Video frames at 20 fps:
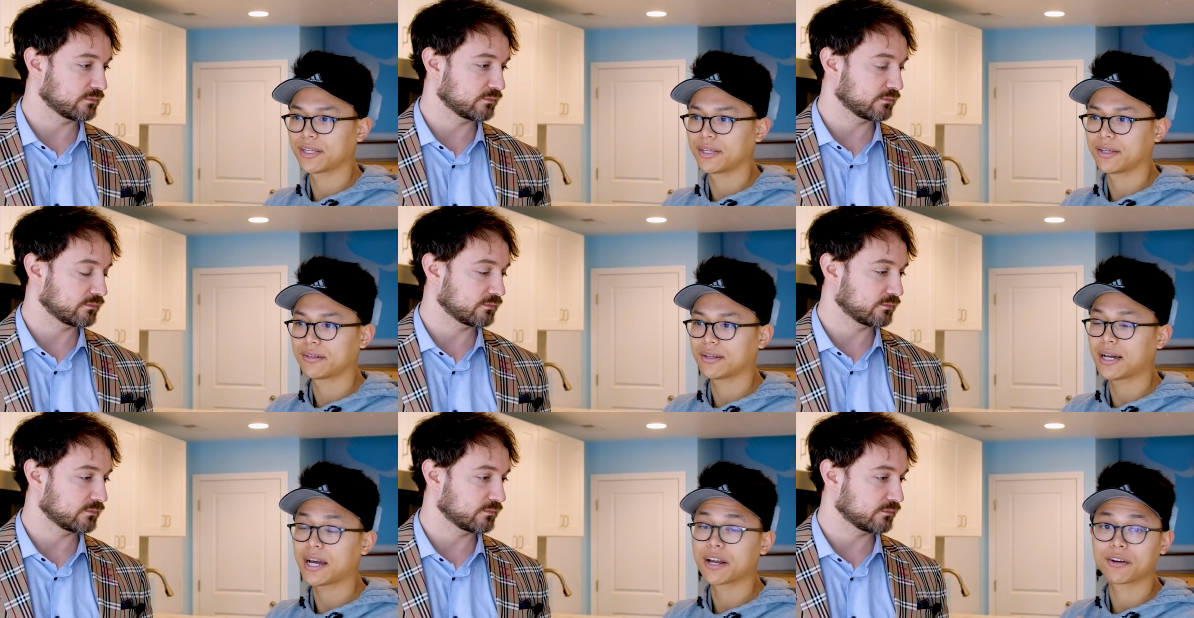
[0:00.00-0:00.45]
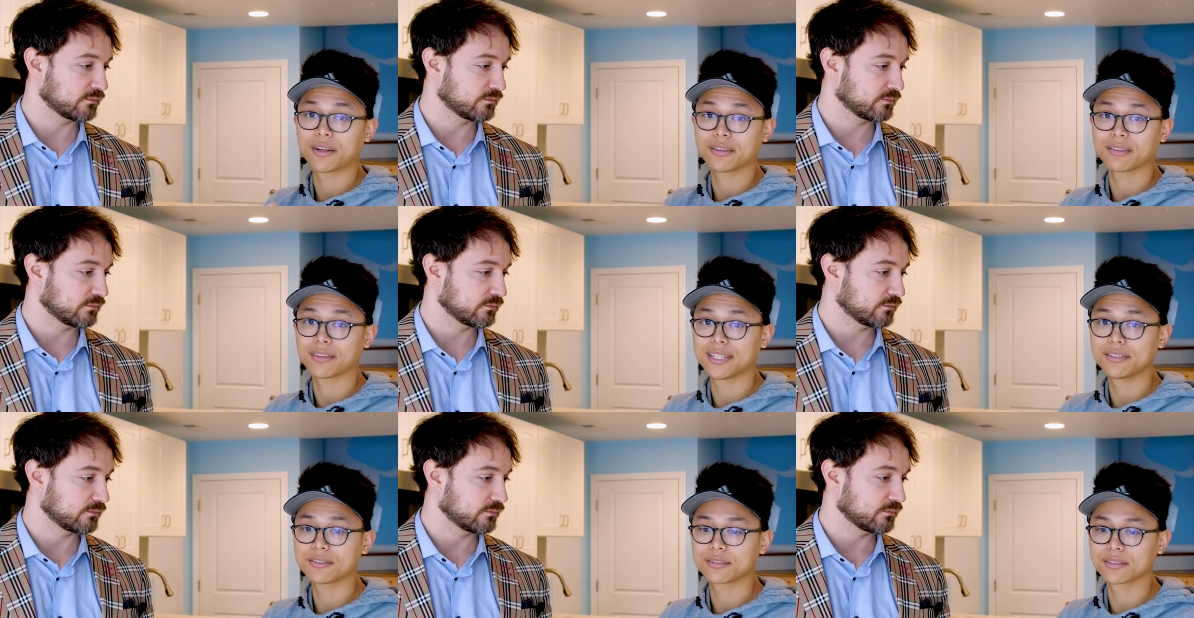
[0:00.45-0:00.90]
Speaker 1: and higher
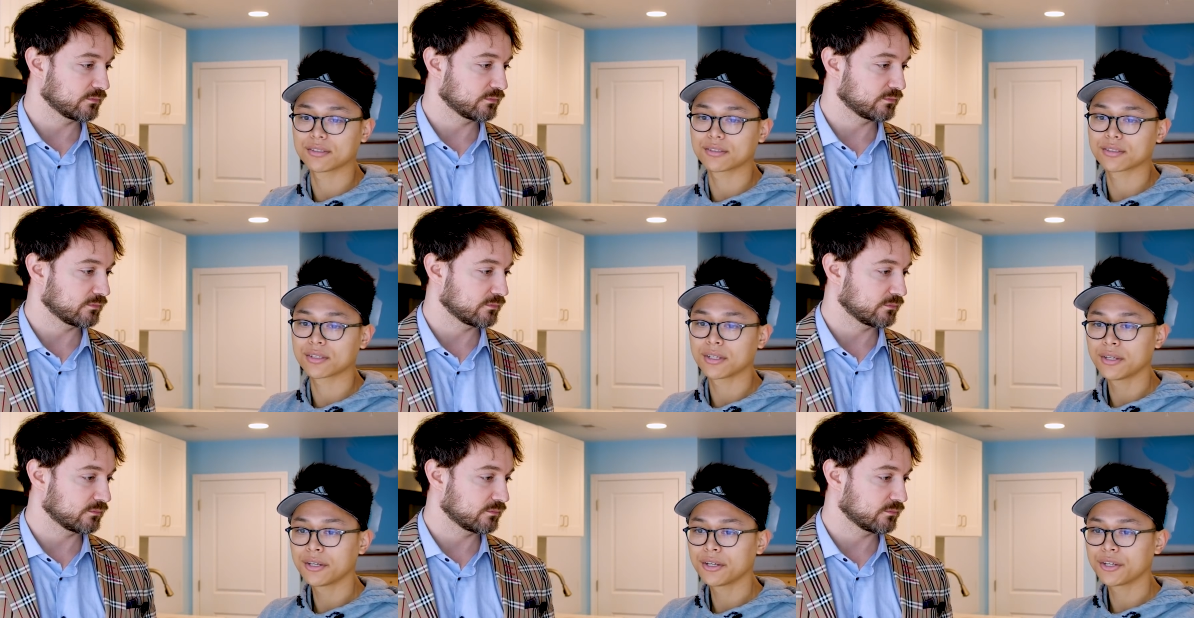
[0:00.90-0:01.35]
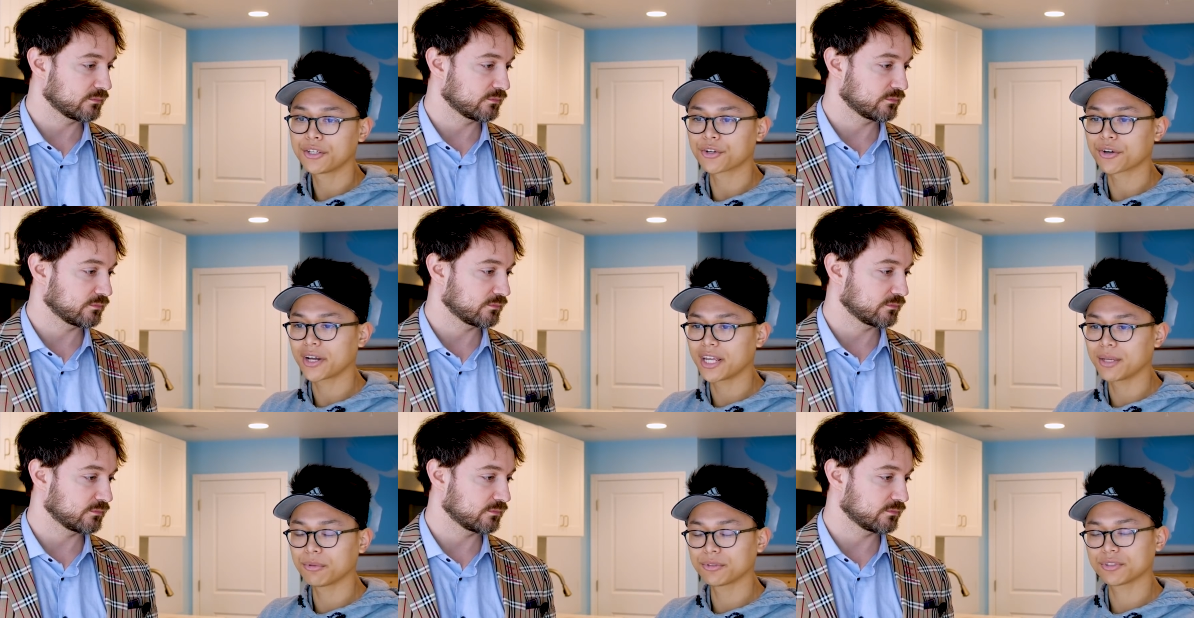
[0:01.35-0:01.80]
end lenses,
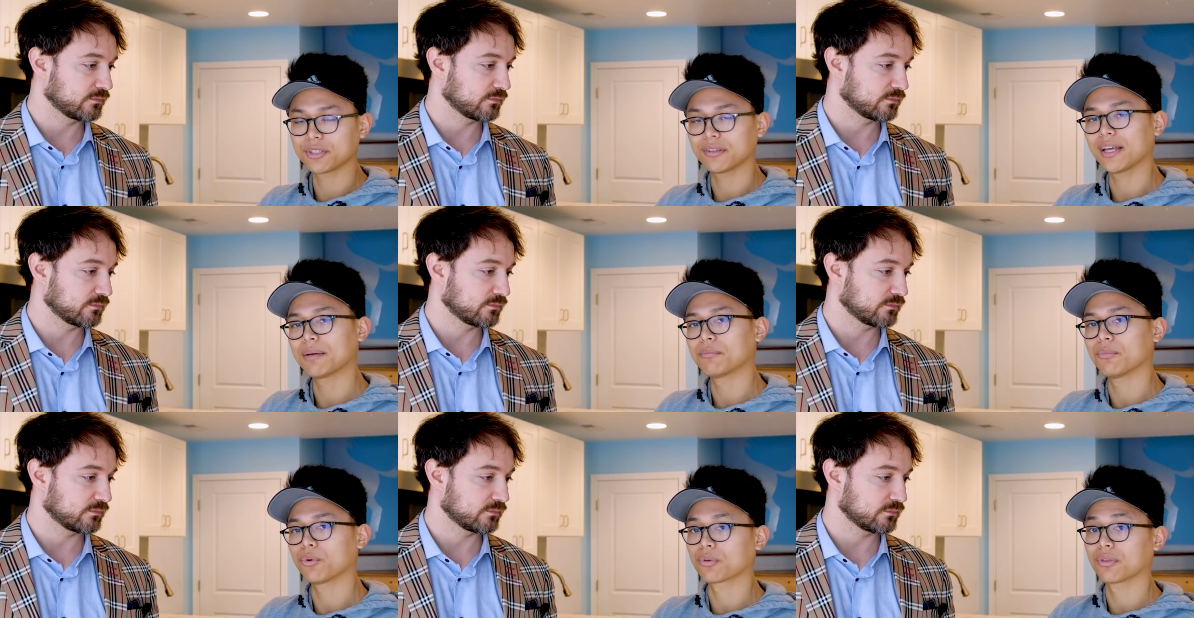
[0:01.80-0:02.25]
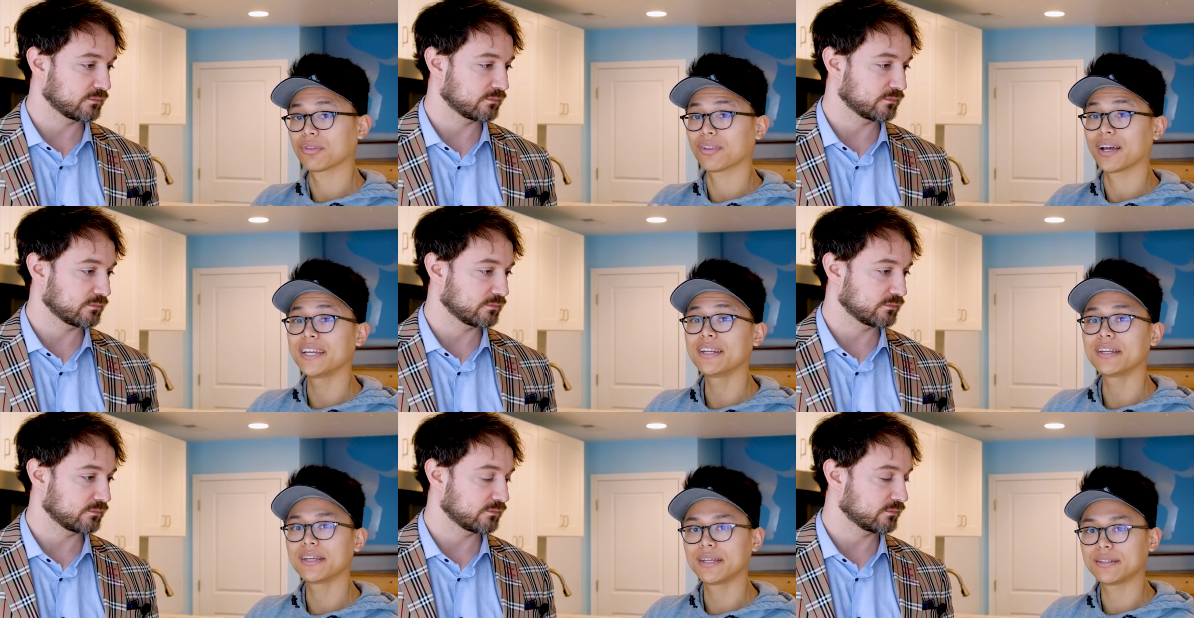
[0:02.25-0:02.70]
you're able to let more
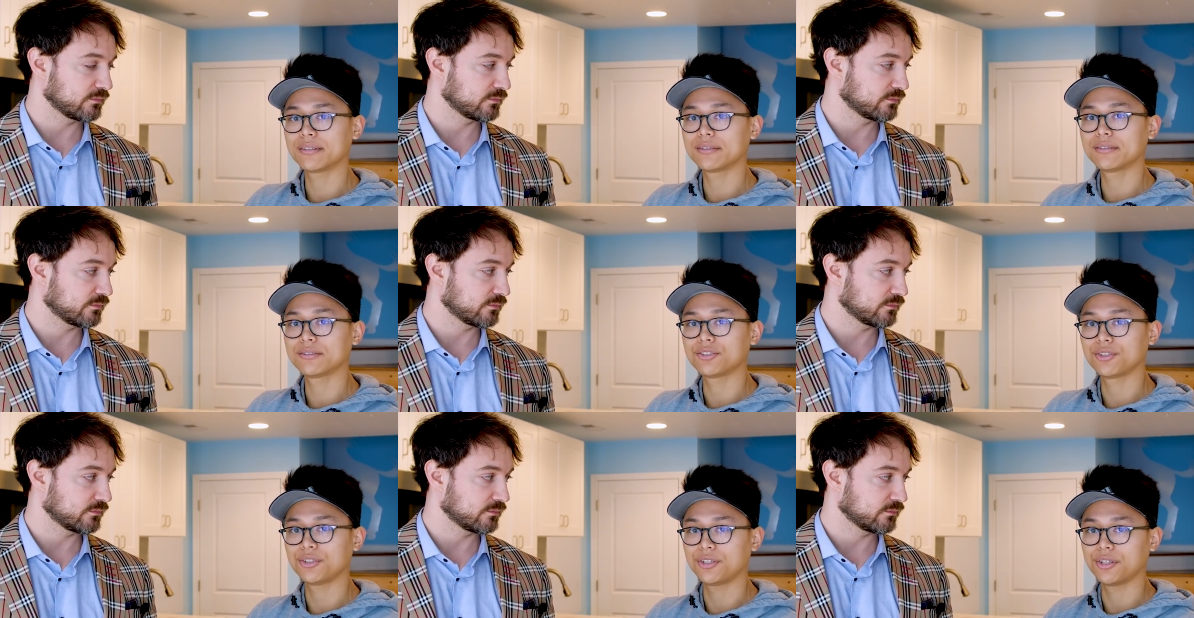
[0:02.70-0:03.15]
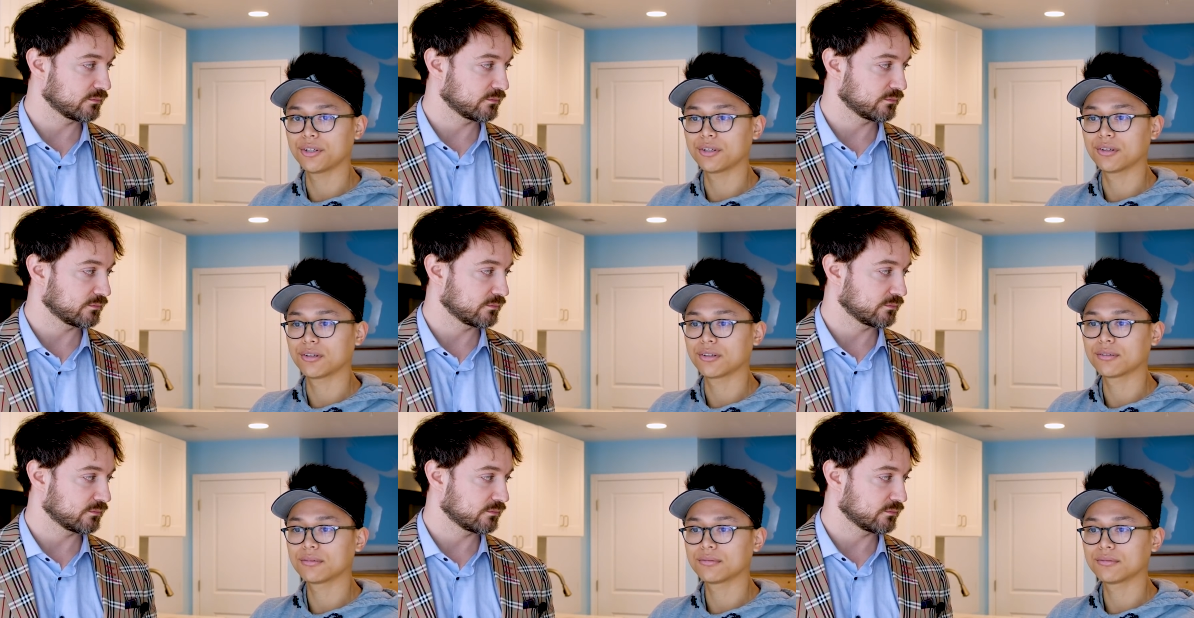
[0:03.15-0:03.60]
light in to
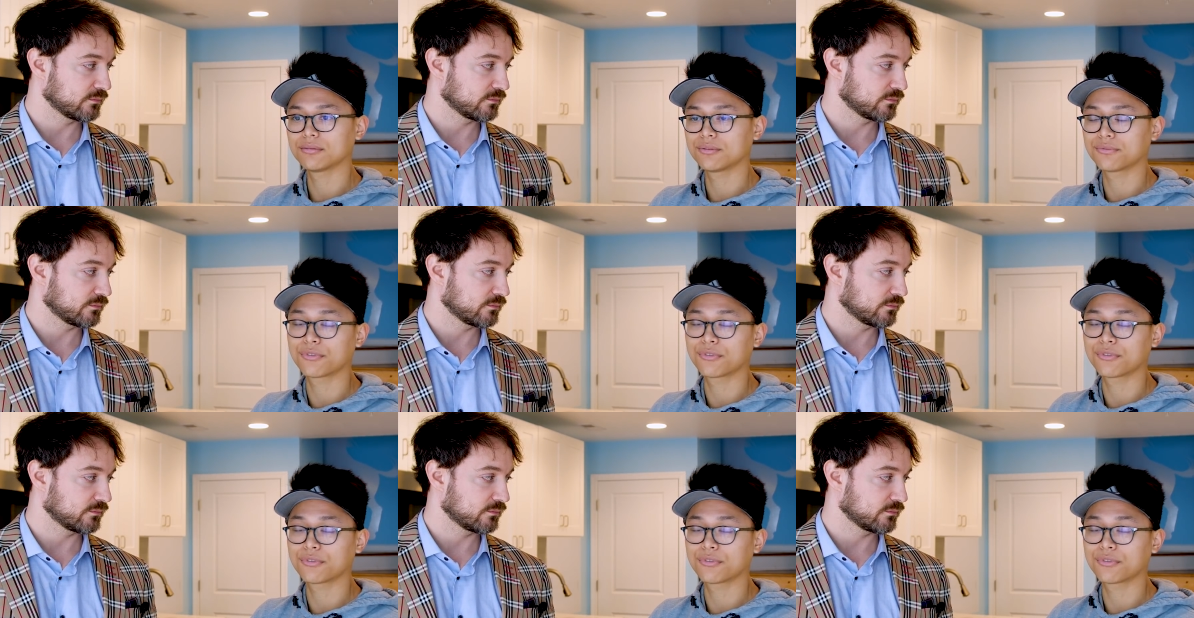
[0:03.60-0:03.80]
your,